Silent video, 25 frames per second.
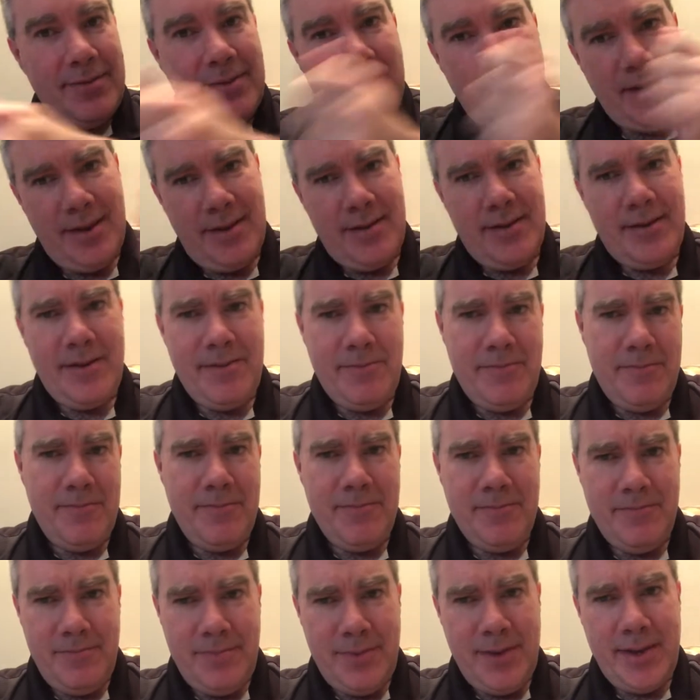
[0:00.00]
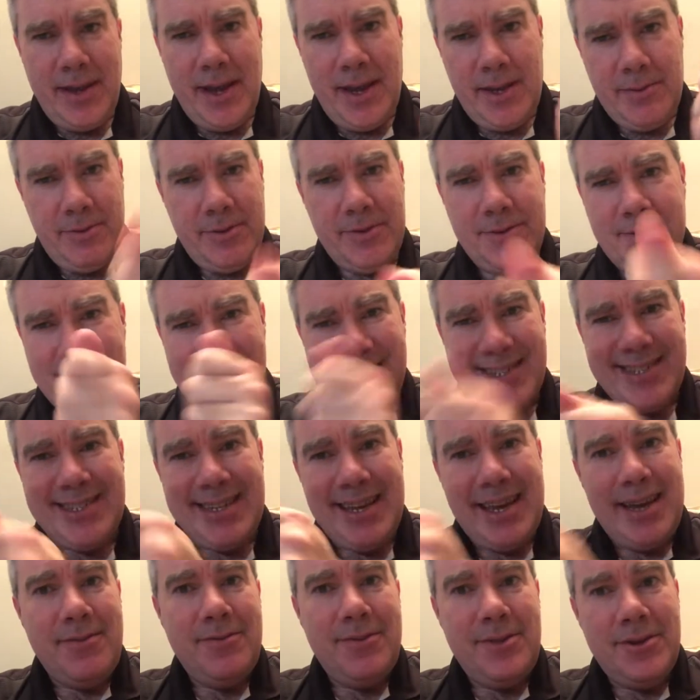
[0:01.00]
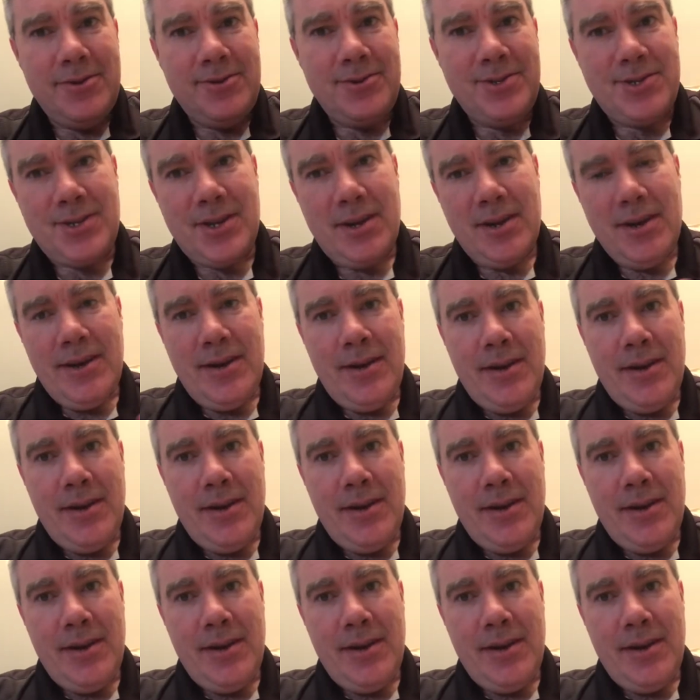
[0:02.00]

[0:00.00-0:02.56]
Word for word: and you be able to save those